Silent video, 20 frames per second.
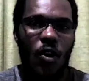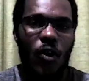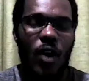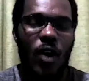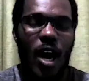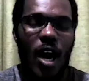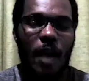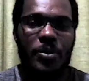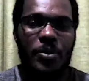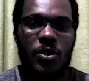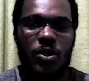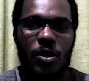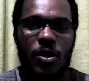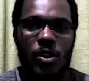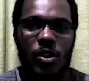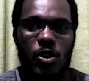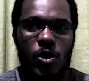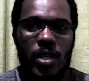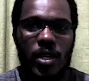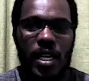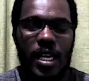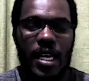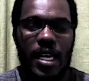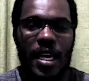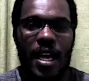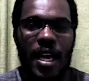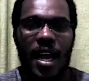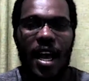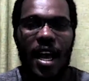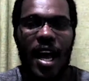Carol. Oh,
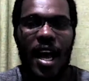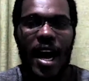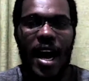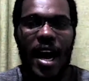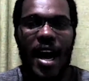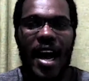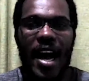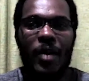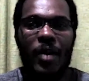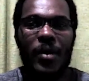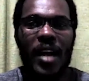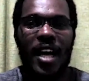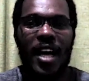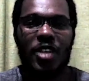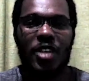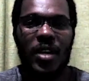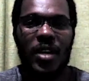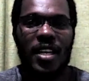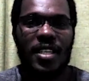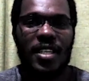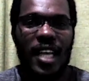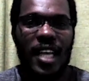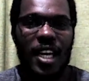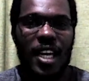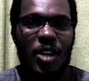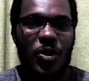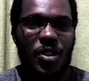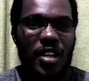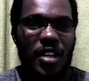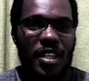absolutely. I will actually
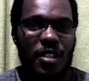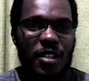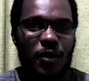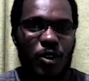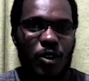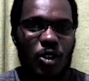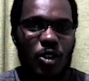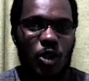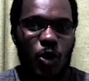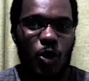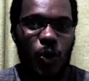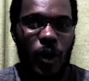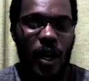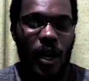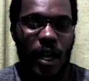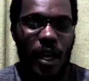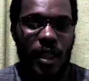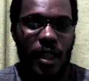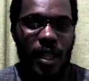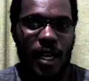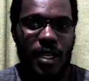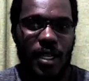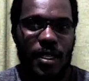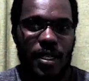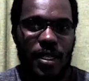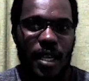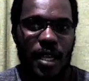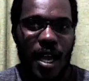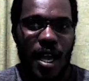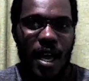tell you this for sure, that
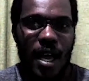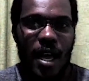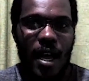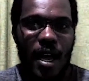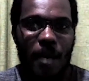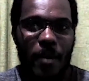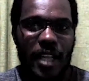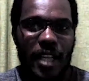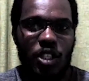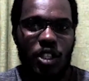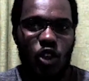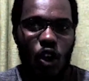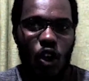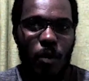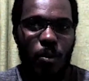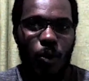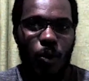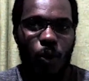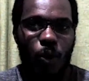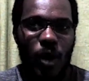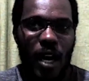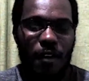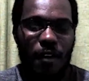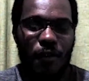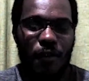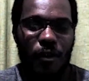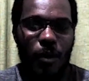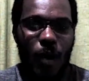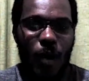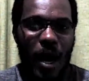my job
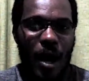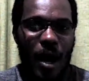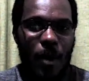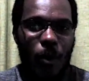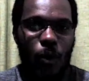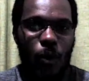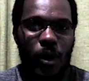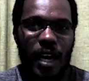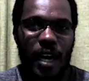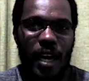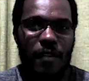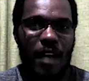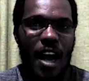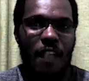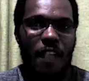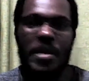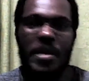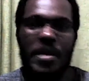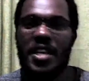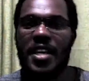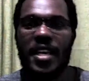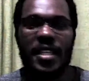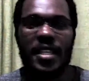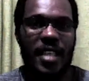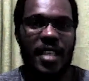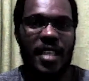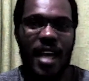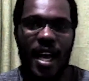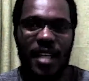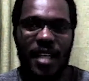could never have been
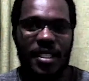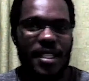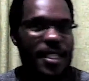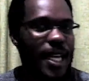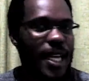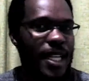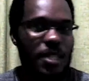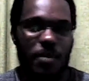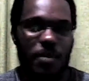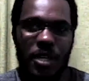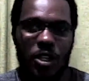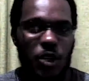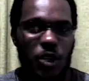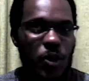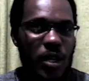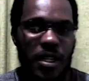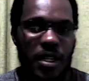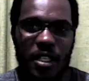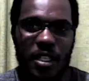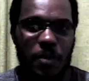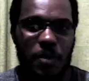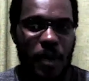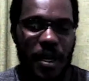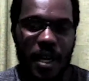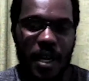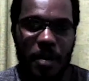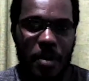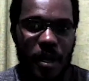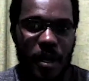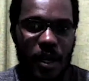easier as it has been during this
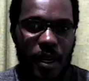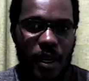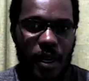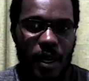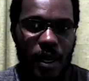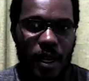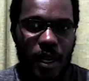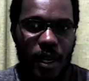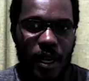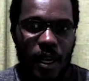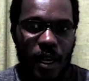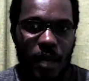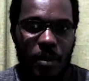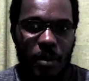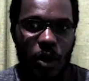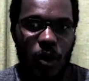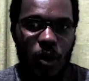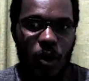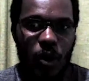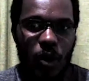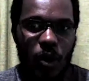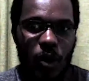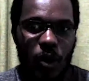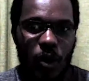pandemic, because